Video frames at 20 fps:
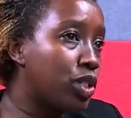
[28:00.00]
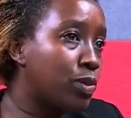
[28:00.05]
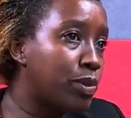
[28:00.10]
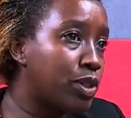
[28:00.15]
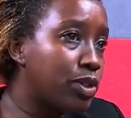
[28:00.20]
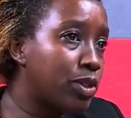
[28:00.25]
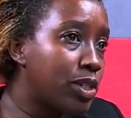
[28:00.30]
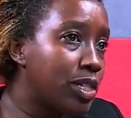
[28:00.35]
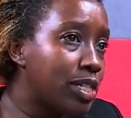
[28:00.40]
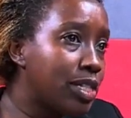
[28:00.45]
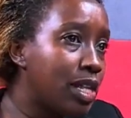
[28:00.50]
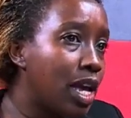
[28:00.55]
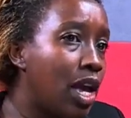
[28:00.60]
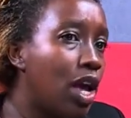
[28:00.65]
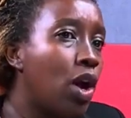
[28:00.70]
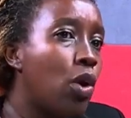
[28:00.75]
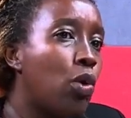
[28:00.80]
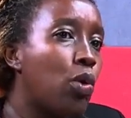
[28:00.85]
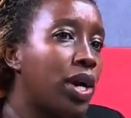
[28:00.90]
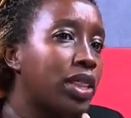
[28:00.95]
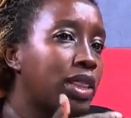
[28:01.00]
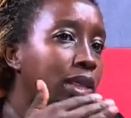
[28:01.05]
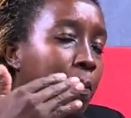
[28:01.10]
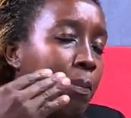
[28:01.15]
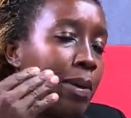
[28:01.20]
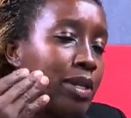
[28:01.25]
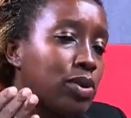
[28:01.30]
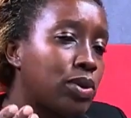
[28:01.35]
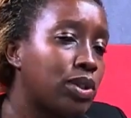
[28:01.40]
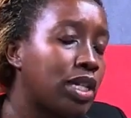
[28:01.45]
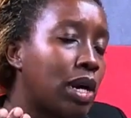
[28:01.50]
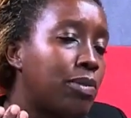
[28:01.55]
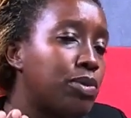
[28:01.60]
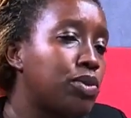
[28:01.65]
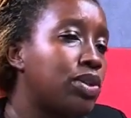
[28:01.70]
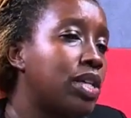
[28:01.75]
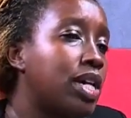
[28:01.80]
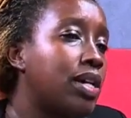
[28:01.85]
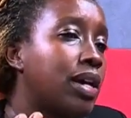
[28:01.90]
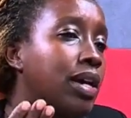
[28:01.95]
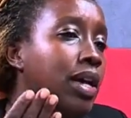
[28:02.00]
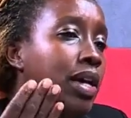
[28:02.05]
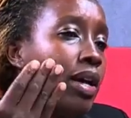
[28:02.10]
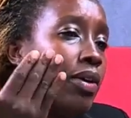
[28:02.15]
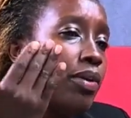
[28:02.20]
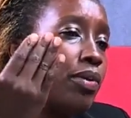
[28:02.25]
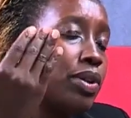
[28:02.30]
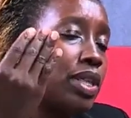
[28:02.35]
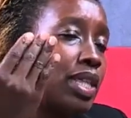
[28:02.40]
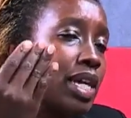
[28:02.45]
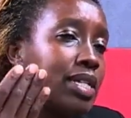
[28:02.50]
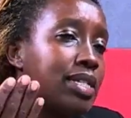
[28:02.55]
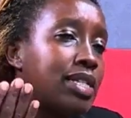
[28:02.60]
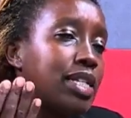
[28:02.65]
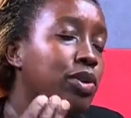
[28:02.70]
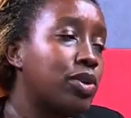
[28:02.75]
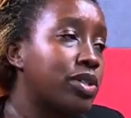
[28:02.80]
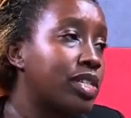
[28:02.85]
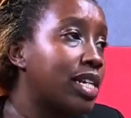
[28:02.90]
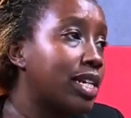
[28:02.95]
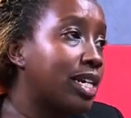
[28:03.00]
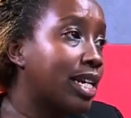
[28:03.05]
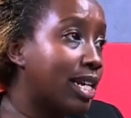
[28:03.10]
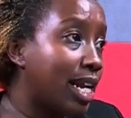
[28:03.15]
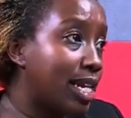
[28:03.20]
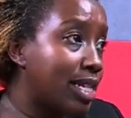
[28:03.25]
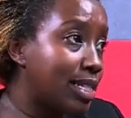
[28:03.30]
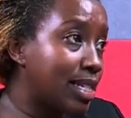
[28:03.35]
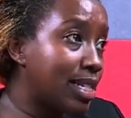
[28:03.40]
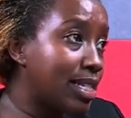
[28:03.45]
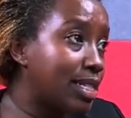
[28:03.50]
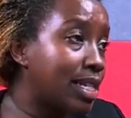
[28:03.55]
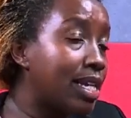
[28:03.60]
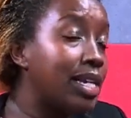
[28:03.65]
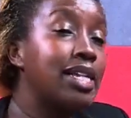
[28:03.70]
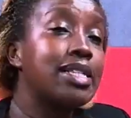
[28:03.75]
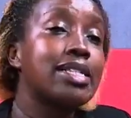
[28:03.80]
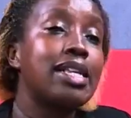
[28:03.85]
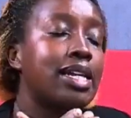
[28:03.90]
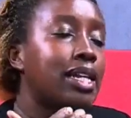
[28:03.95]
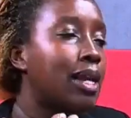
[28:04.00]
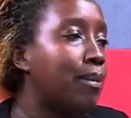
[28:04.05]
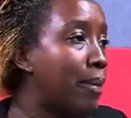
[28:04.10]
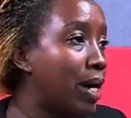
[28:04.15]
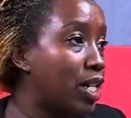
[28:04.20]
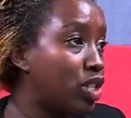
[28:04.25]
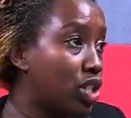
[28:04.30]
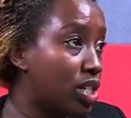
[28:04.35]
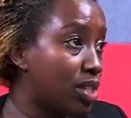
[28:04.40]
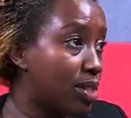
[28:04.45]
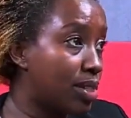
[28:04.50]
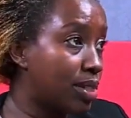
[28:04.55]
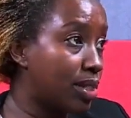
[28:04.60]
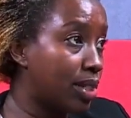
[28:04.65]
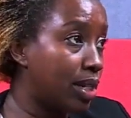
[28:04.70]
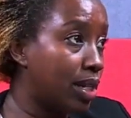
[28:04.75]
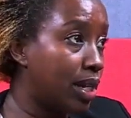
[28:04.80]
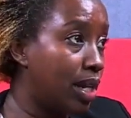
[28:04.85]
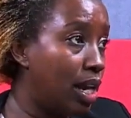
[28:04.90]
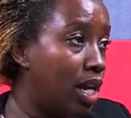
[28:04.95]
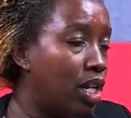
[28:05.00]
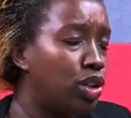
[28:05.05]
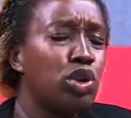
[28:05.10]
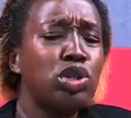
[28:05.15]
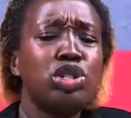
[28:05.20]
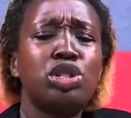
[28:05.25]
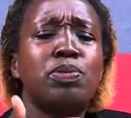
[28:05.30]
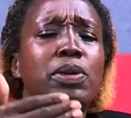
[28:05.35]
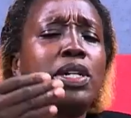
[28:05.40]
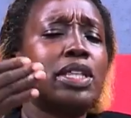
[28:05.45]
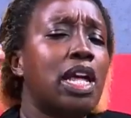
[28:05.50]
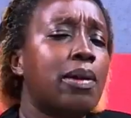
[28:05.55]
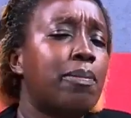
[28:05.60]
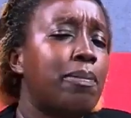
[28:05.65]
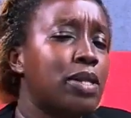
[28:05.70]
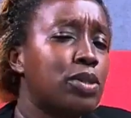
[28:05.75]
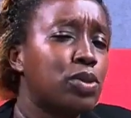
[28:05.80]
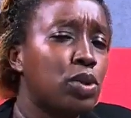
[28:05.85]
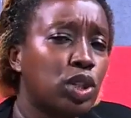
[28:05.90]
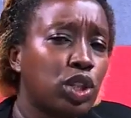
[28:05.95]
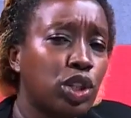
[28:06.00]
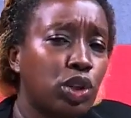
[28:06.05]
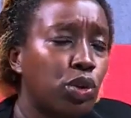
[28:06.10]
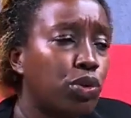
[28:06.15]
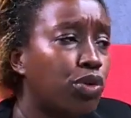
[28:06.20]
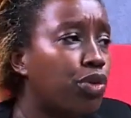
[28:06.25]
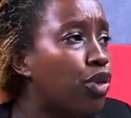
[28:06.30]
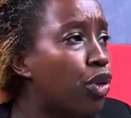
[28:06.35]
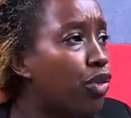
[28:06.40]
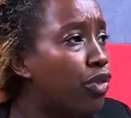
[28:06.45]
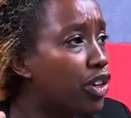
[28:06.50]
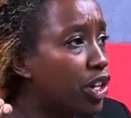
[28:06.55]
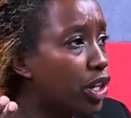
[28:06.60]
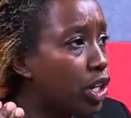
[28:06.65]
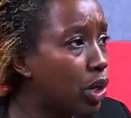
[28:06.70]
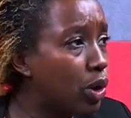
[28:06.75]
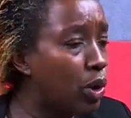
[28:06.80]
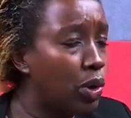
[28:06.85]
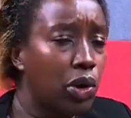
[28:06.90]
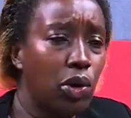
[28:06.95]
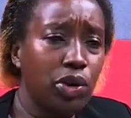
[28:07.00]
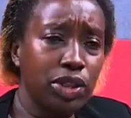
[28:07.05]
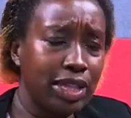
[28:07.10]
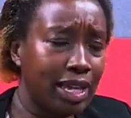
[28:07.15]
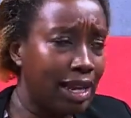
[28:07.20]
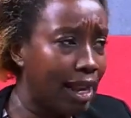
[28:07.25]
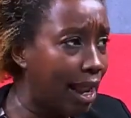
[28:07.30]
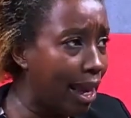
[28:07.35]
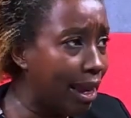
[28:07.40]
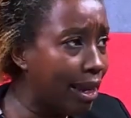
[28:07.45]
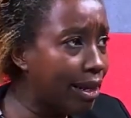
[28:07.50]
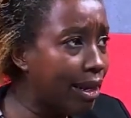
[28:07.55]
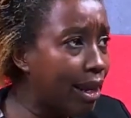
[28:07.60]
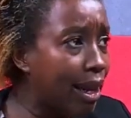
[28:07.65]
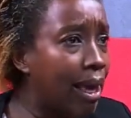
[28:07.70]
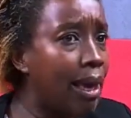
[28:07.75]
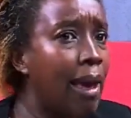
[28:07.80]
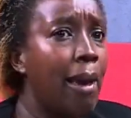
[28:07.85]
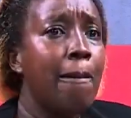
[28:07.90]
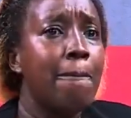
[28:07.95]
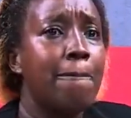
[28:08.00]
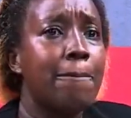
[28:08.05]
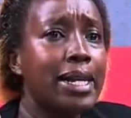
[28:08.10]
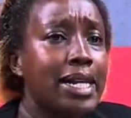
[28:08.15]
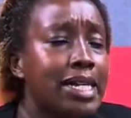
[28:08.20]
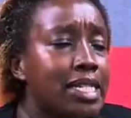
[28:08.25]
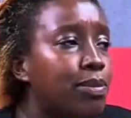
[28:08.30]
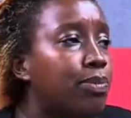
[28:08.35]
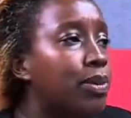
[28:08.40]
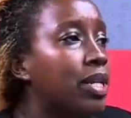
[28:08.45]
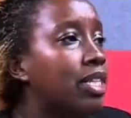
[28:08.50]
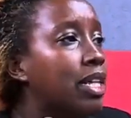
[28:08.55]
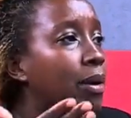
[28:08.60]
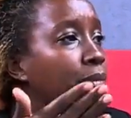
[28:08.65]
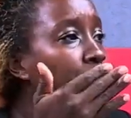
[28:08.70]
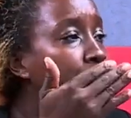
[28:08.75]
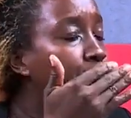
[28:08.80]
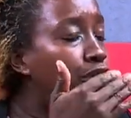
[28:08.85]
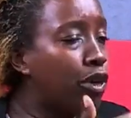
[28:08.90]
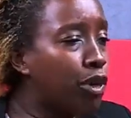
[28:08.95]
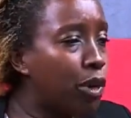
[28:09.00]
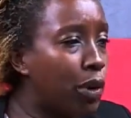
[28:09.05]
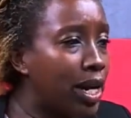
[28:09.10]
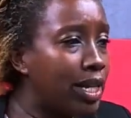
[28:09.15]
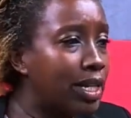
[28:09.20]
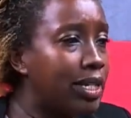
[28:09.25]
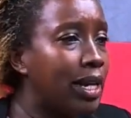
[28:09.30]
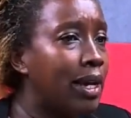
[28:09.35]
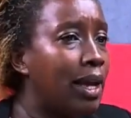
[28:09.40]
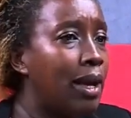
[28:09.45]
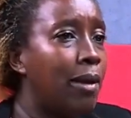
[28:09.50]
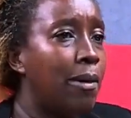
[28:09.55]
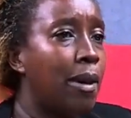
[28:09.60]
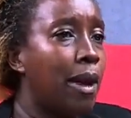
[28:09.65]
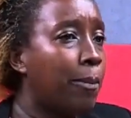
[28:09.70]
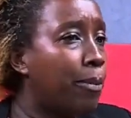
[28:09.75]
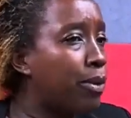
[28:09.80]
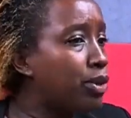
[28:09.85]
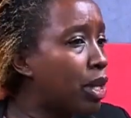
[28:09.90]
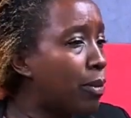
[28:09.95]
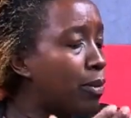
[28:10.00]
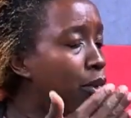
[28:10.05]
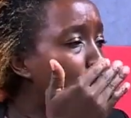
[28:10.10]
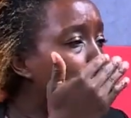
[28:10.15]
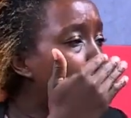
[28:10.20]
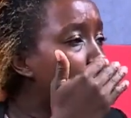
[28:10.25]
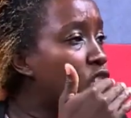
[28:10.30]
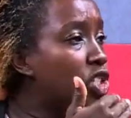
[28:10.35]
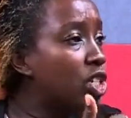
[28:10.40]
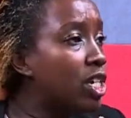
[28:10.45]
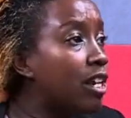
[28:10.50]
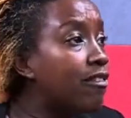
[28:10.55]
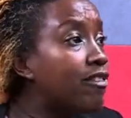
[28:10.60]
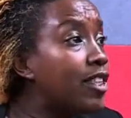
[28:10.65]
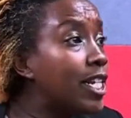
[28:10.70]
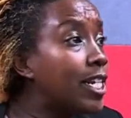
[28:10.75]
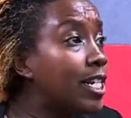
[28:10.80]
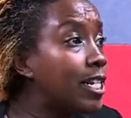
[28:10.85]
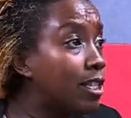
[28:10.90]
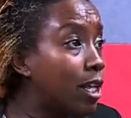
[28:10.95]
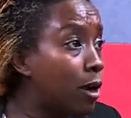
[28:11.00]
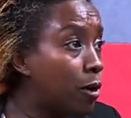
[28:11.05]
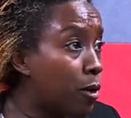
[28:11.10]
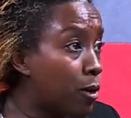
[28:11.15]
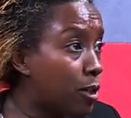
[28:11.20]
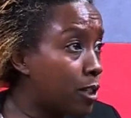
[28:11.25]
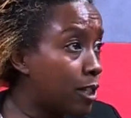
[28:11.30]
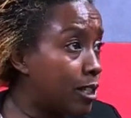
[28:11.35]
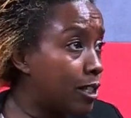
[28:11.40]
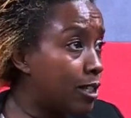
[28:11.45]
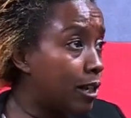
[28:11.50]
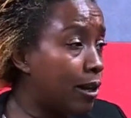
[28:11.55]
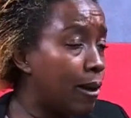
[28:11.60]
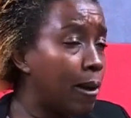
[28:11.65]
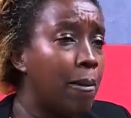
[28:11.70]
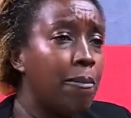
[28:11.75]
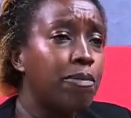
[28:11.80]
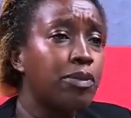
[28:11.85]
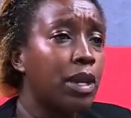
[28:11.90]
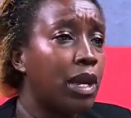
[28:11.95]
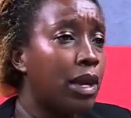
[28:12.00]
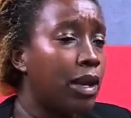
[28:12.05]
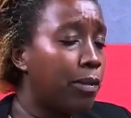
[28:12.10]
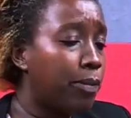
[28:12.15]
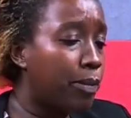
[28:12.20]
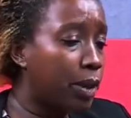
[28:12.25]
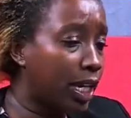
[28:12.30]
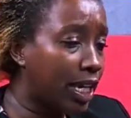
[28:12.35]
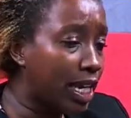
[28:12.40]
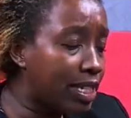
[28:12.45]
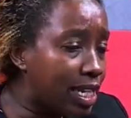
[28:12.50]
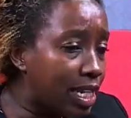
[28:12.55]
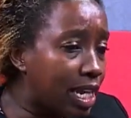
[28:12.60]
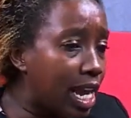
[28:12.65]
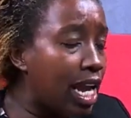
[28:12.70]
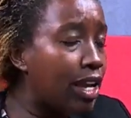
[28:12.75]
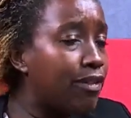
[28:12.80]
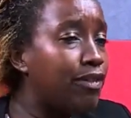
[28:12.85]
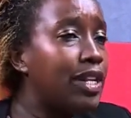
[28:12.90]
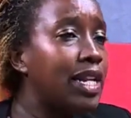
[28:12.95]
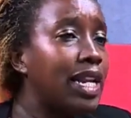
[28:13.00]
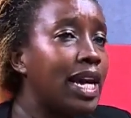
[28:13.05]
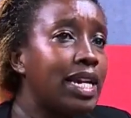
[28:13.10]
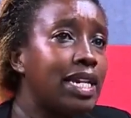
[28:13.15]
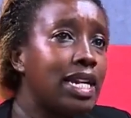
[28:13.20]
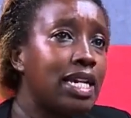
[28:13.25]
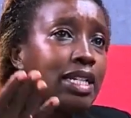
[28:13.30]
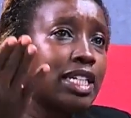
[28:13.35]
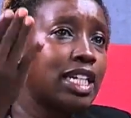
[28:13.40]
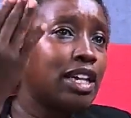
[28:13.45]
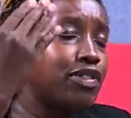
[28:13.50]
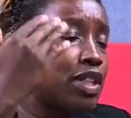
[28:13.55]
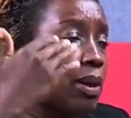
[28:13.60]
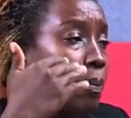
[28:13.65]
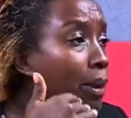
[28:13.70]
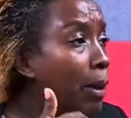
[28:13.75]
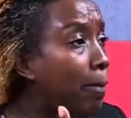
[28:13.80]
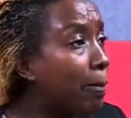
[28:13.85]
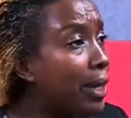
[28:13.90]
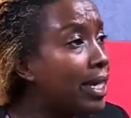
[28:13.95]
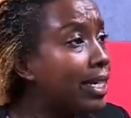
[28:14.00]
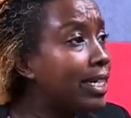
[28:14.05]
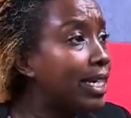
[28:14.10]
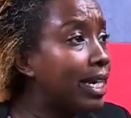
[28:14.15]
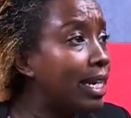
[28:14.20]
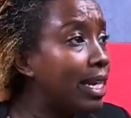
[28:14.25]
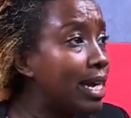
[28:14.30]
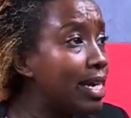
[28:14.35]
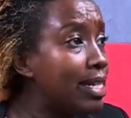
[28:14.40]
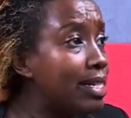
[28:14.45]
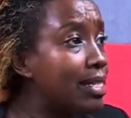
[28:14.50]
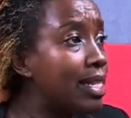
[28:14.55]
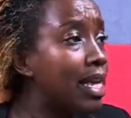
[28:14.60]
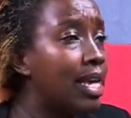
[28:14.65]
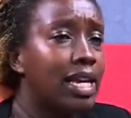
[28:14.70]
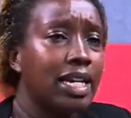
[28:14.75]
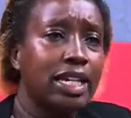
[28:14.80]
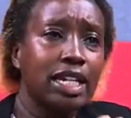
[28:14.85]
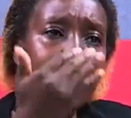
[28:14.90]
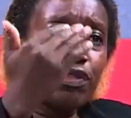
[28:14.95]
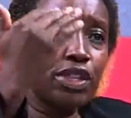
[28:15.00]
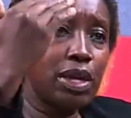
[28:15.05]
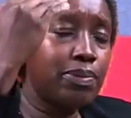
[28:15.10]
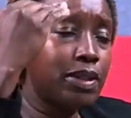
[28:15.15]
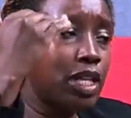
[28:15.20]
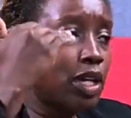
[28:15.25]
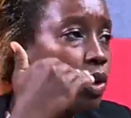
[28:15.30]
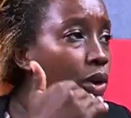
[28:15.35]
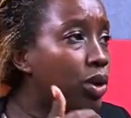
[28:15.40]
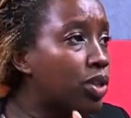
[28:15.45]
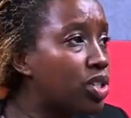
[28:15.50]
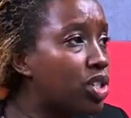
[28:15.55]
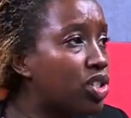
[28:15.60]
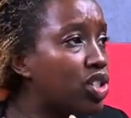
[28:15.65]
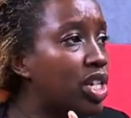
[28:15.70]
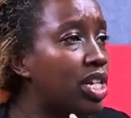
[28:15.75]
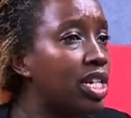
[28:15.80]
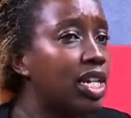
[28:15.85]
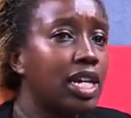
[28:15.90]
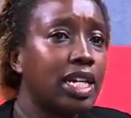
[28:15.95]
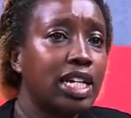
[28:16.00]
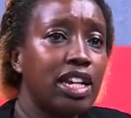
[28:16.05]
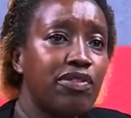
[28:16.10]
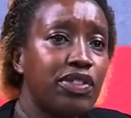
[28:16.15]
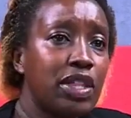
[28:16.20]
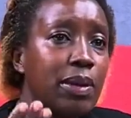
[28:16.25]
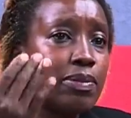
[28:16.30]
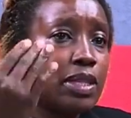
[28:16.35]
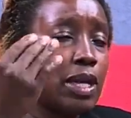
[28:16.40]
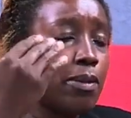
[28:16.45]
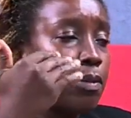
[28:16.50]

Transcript: hospitals, when the person comes with a sickle cell crisis, it's an emergency. Don't make that person queue for very long on the line. Please bring them forward. Put them on oxygen if they need the oxygen. Get an IV line and give them the painkillers, give them the oxygen, give them